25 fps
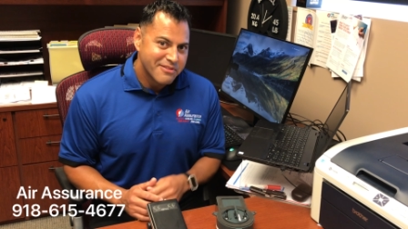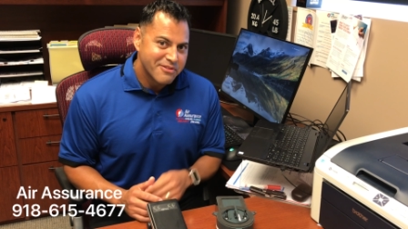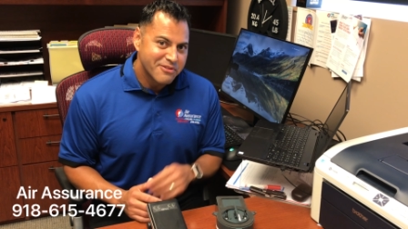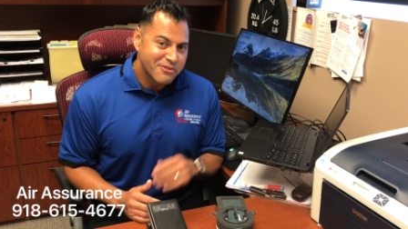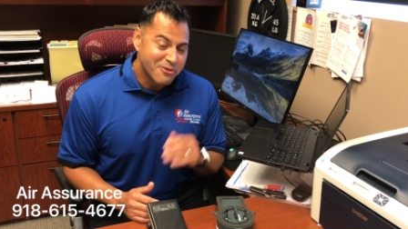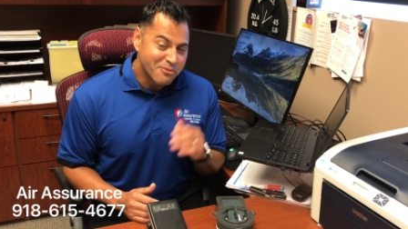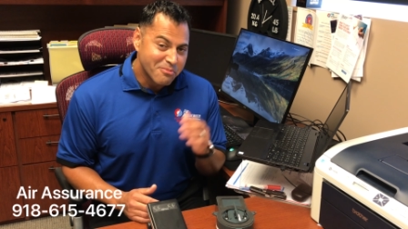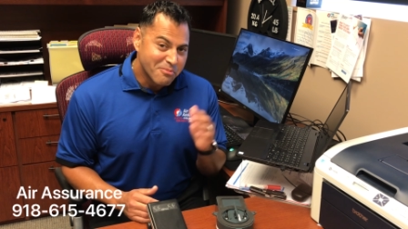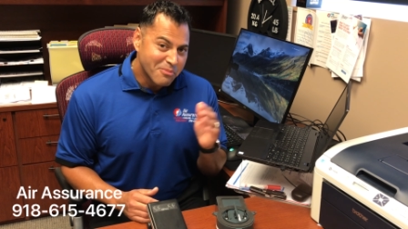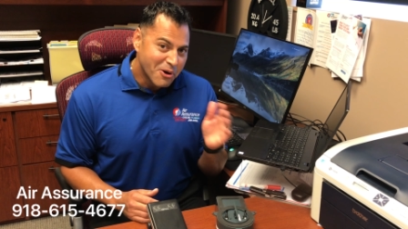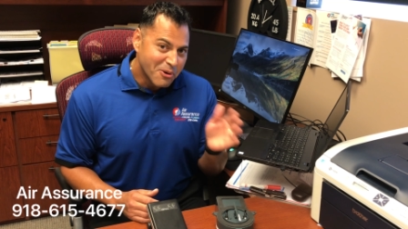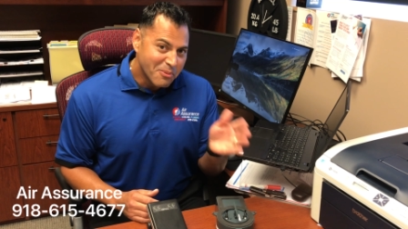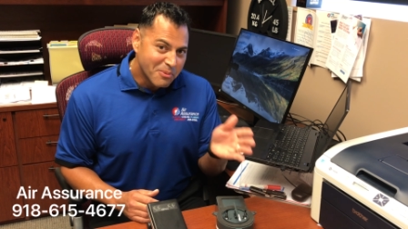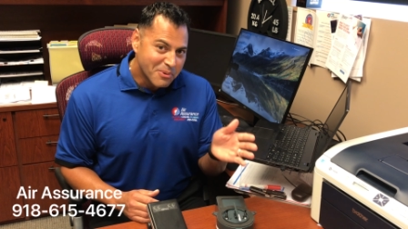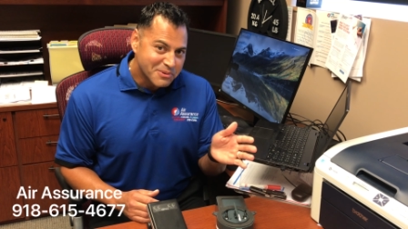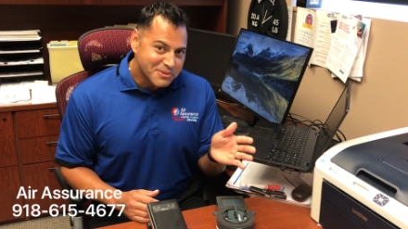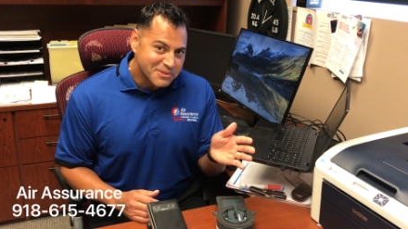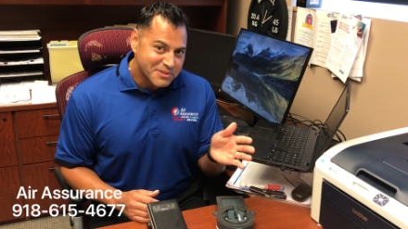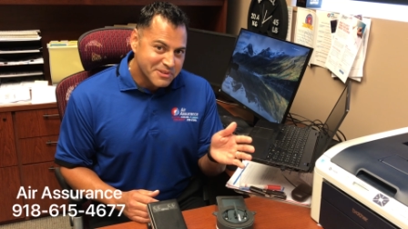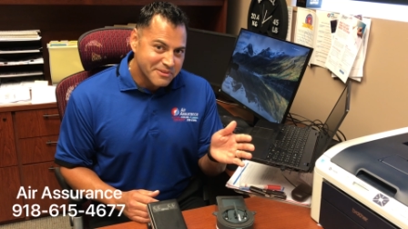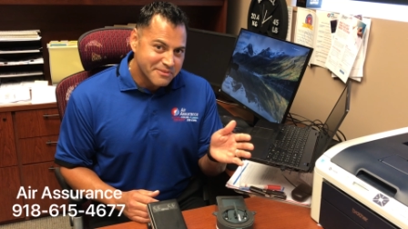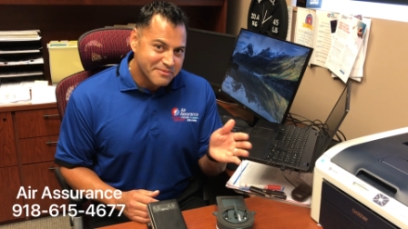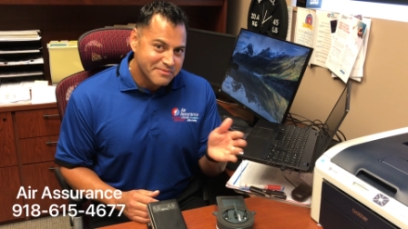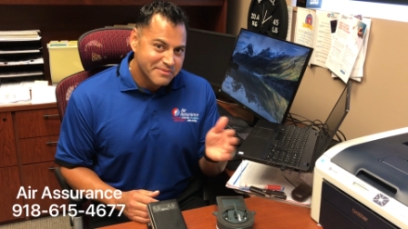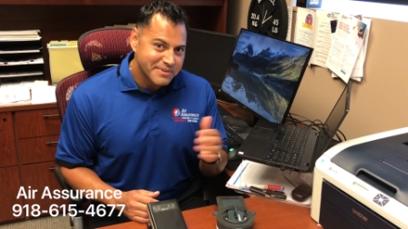they're mobile
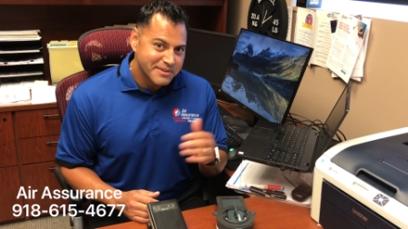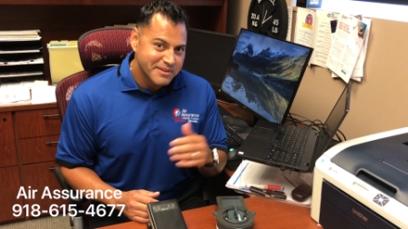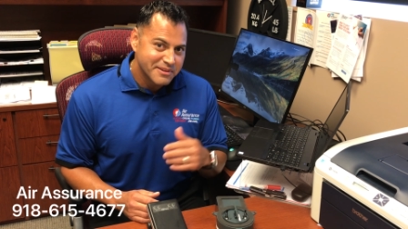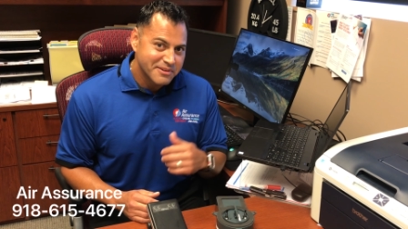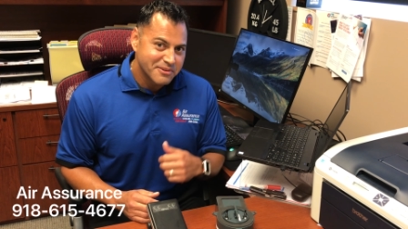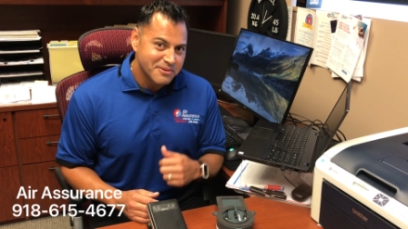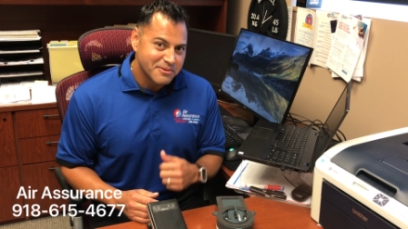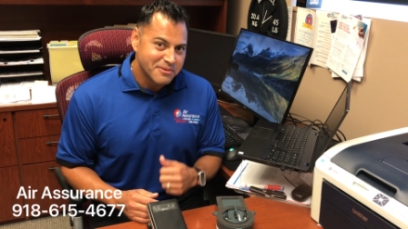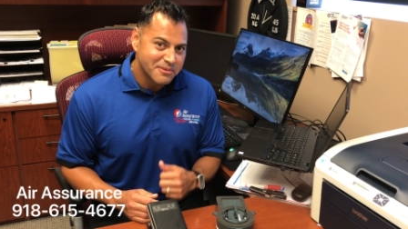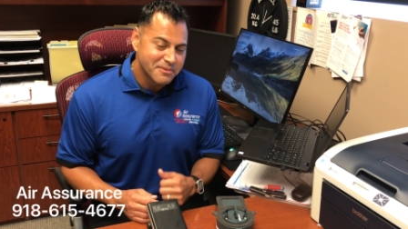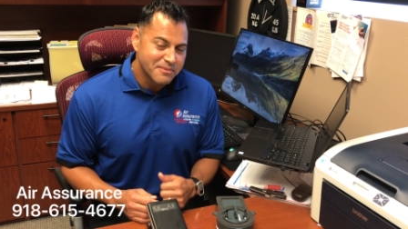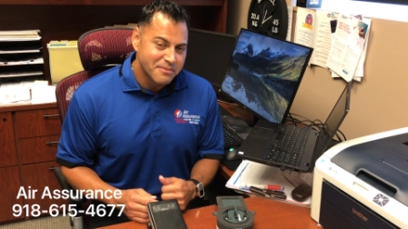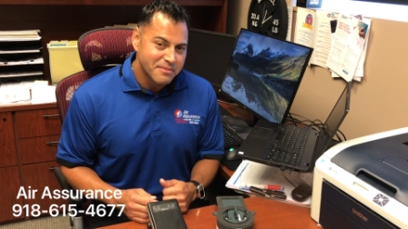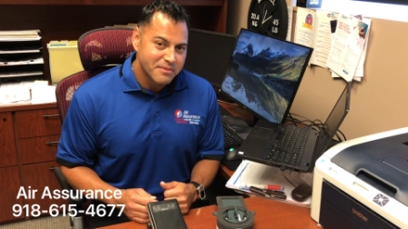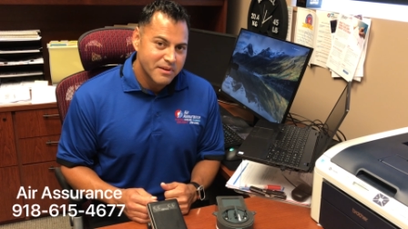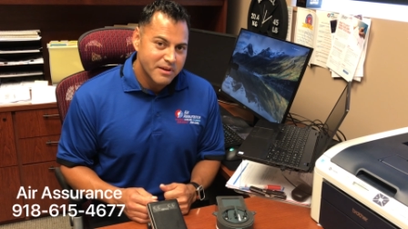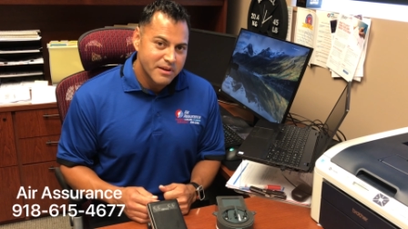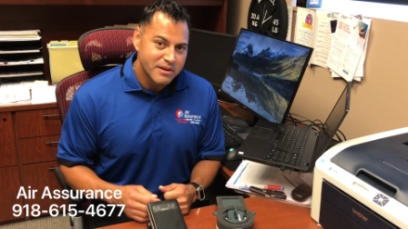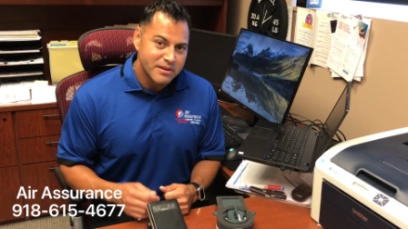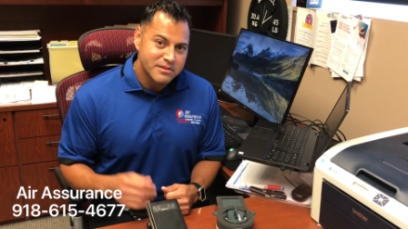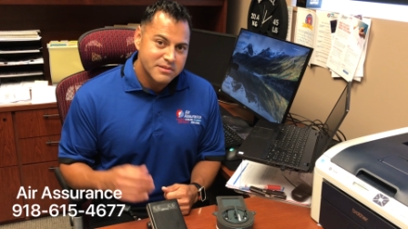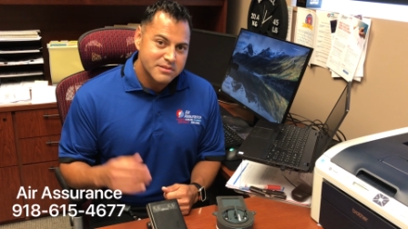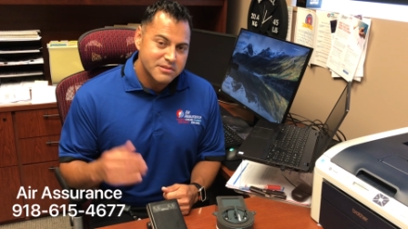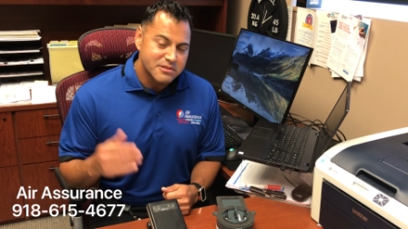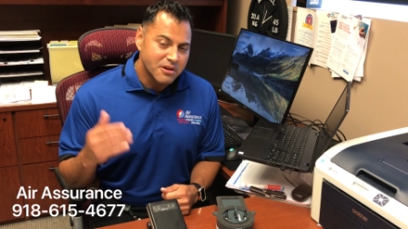to your vehicle,
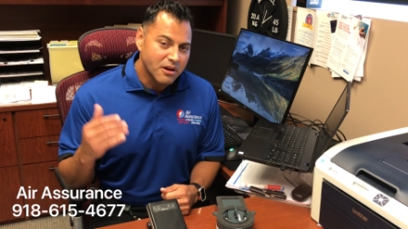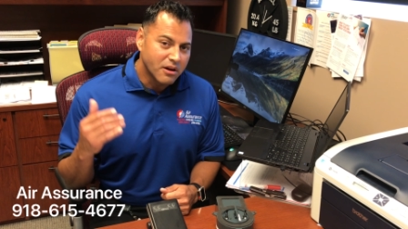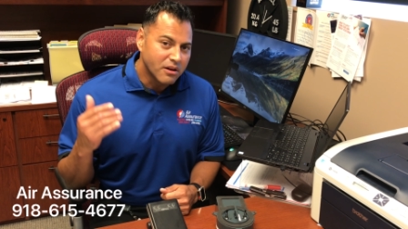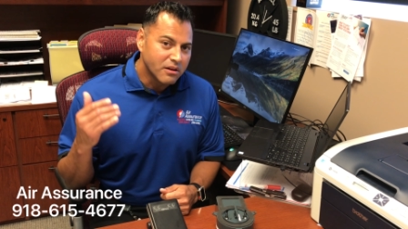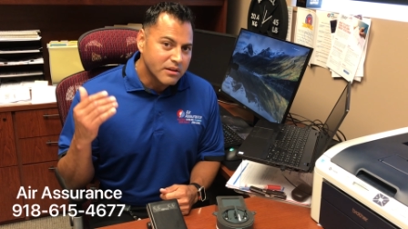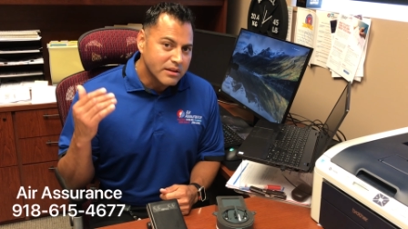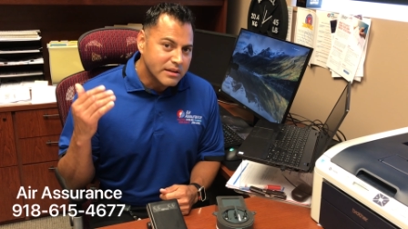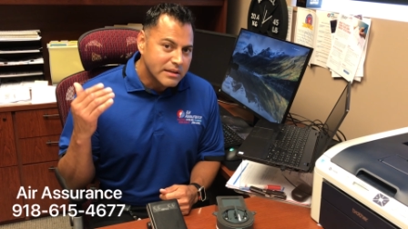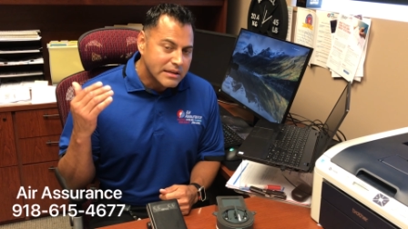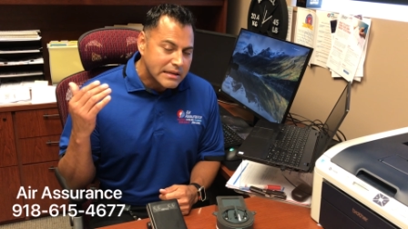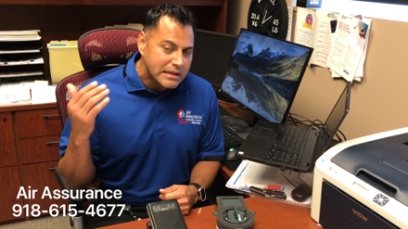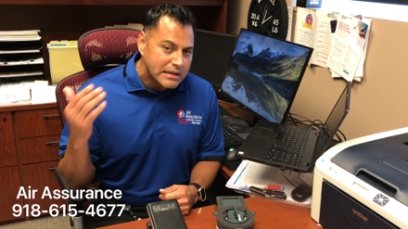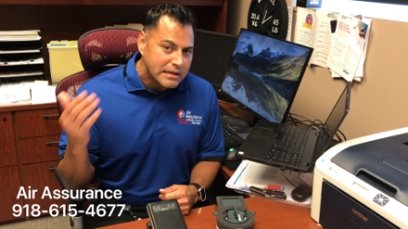install in